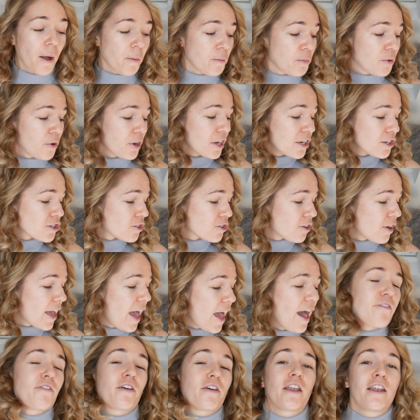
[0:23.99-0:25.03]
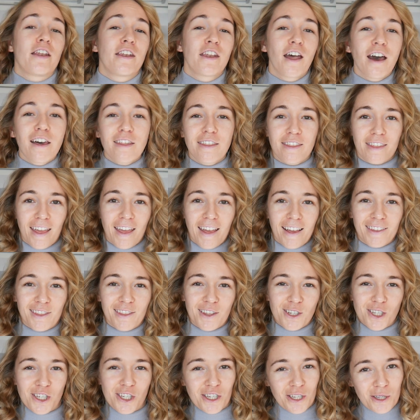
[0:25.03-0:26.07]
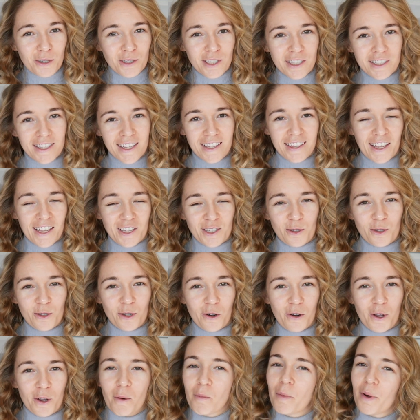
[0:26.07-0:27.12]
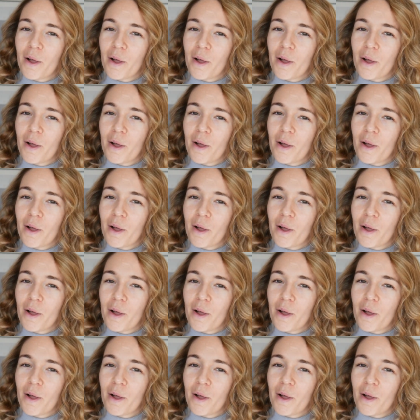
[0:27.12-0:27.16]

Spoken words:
I'm pretty sure I have nothing that she uses in that tutorial,